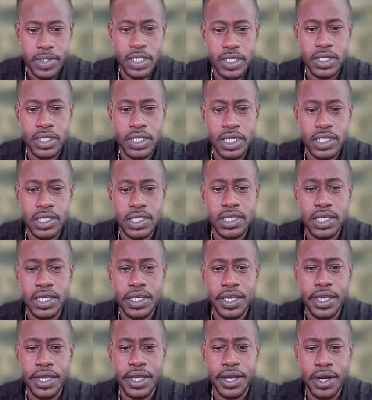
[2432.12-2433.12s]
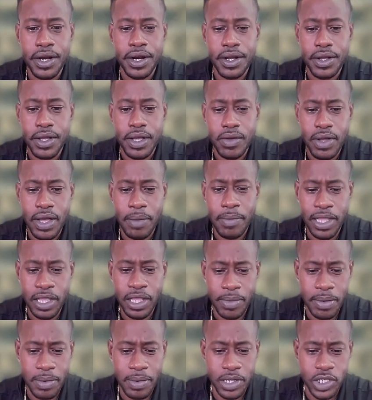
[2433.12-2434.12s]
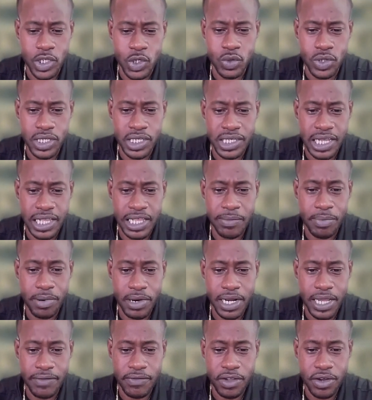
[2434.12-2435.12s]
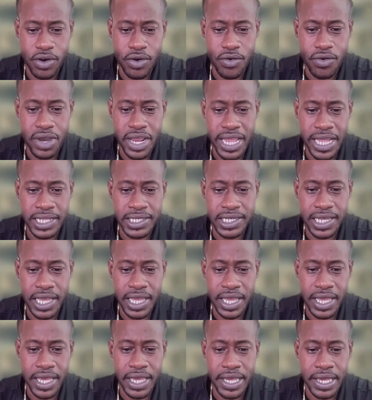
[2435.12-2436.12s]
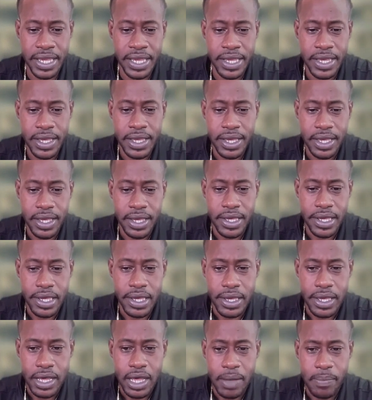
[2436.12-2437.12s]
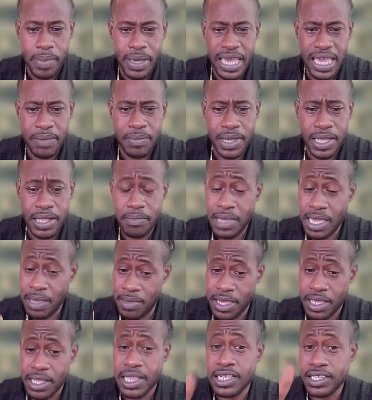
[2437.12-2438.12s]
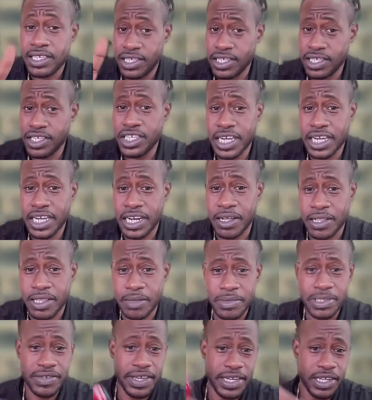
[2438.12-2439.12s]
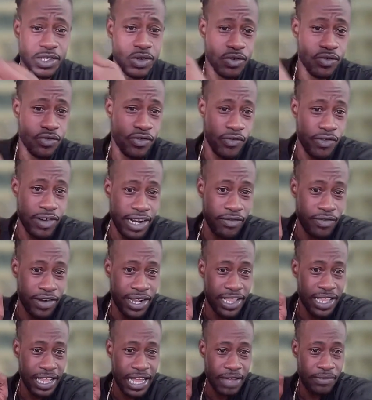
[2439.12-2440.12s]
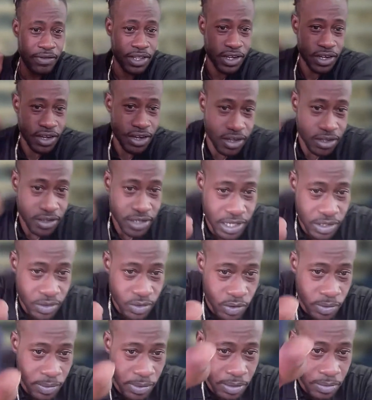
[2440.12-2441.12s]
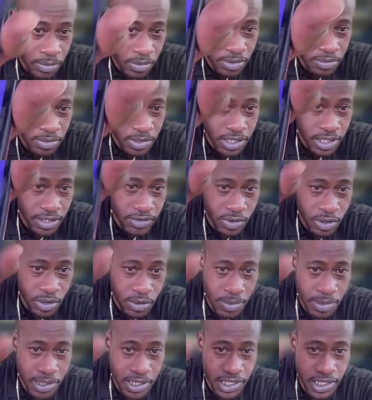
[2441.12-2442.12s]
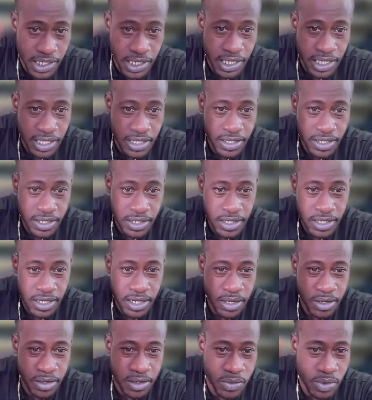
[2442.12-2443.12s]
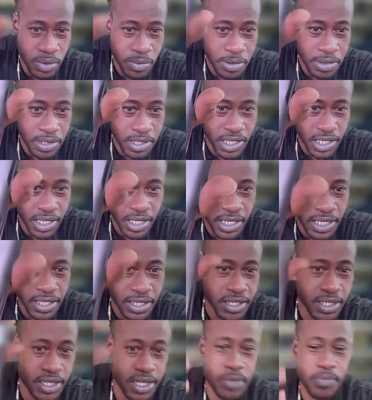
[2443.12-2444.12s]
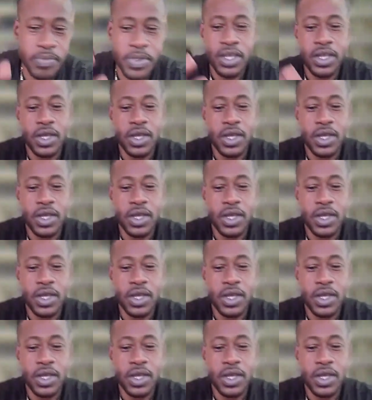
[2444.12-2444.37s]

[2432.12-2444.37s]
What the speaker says: Let's see here. I may not be able to do it because I'll probably have to create a payment. Maybe. Let's check it out. Let me see if I can do it right live on the call. Can you? Let me see. Will you be able to see it? No, you won't be able to see it. No.